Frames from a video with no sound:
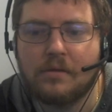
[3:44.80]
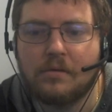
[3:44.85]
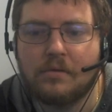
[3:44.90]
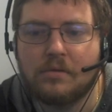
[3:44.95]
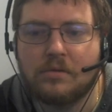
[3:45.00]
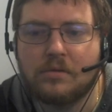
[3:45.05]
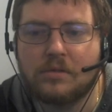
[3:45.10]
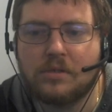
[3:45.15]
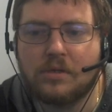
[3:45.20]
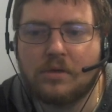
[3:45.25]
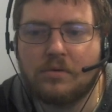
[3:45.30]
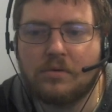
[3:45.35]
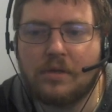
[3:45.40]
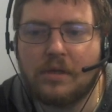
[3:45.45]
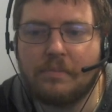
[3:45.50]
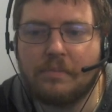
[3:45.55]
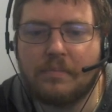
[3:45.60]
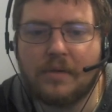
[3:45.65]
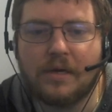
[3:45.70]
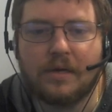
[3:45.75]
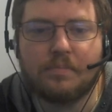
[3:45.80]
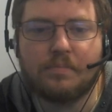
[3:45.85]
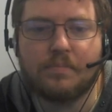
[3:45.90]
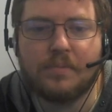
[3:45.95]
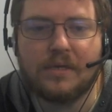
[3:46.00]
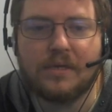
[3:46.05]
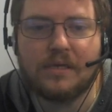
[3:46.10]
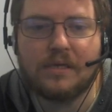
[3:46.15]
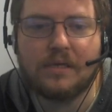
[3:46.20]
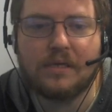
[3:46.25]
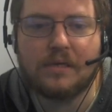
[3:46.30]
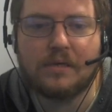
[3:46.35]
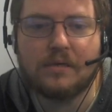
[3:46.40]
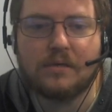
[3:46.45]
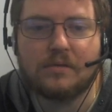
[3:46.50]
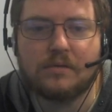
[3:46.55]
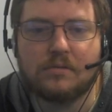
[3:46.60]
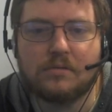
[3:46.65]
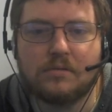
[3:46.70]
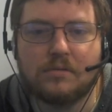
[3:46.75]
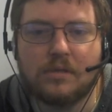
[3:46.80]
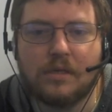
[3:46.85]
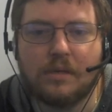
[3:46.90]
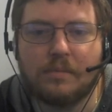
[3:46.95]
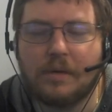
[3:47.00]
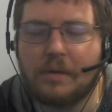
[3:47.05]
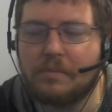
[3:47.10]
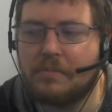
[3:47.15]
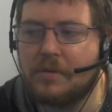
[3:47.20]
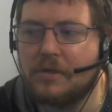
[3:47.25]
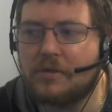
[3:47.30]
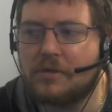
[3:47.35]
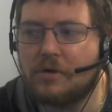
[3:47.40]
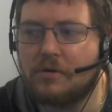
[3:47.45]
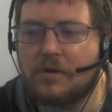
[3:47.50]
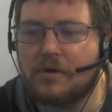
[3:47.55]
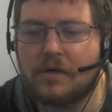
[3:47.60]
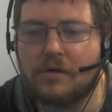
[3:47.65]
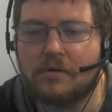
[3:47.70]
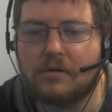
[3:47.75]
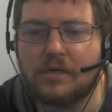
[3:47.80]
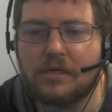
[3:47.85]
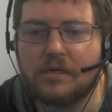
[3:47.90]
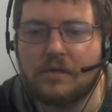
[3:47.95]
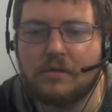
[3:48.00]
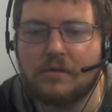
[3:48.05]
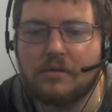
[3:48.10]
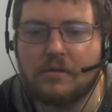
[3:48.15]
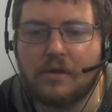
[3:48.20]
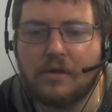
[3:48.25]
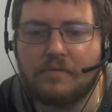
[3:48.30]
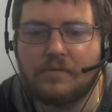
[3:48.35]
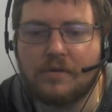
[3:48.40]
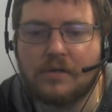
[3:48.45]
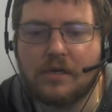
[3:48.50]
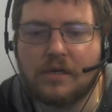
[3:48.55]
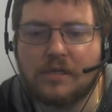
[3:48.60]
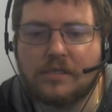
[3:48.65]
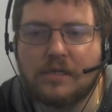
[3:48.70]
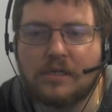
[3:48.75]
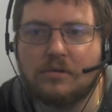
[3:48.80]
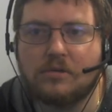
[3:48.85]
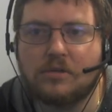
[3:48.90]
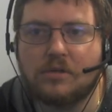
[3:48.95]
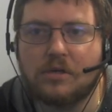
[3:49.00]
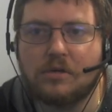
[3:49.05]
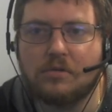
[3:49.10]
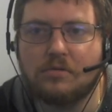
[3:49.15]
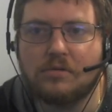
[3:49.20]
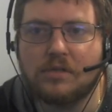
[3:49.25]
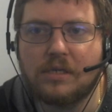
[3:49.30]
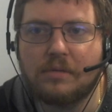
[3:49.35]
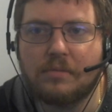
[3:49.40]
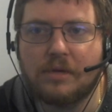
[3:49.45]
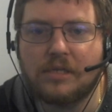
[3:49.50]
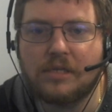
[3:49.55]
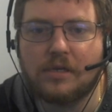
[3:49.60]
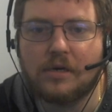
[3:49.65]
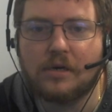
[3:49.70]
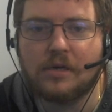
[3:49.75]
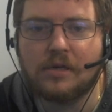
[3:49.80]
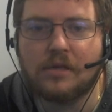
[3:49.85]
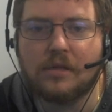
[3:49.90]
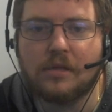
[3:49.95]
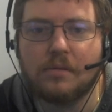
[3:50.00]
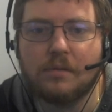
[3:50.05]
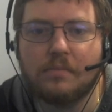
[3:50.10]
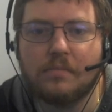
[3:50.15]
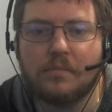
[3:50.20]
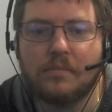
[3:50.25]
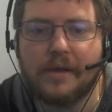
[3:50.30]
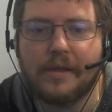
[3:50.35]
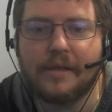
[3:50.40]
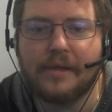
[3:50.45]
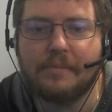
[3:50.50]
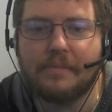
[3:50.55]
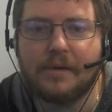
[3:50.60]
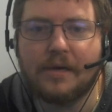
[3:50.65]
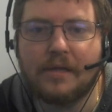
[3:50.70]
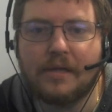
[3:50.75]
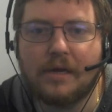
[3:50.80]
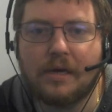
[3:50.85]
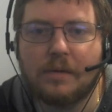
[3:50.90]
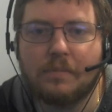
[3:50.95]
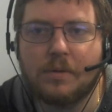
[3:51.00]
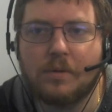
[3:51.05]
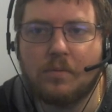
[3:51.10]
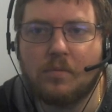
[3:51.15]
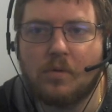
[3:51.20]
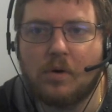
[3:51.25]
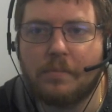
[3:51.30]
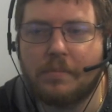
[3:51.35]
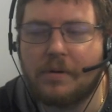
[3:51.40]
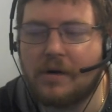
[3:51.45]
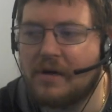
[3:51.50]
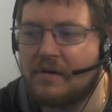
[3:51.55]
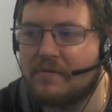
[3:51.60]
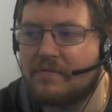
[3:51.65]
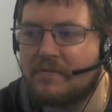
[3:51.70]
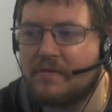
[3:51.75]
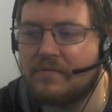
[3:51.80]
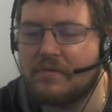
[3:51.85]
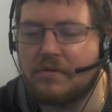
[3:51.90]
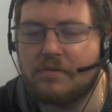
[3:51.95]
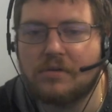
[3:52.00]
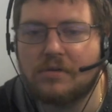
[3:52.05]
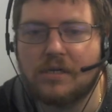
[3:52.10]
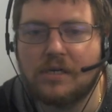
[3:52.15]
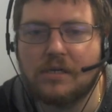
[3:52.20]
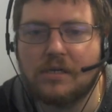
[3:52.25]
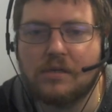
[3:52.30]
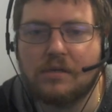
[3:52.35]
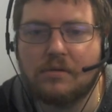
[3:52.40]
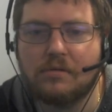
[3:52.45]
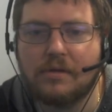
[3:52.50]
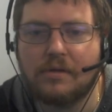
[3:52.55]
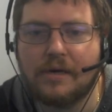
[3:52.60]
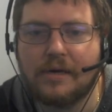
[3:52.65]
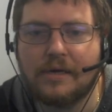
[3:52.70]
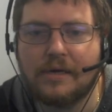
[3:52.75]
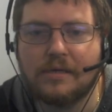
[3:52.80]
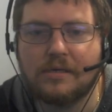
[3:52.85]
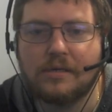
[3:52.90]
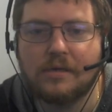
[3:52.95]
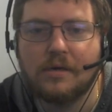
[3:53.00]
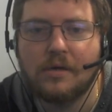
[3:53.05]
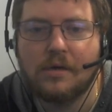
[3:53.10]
So he might be drone hungry. If you tossed out drones, he might target them, and that might help you warp off if you were trying to do that.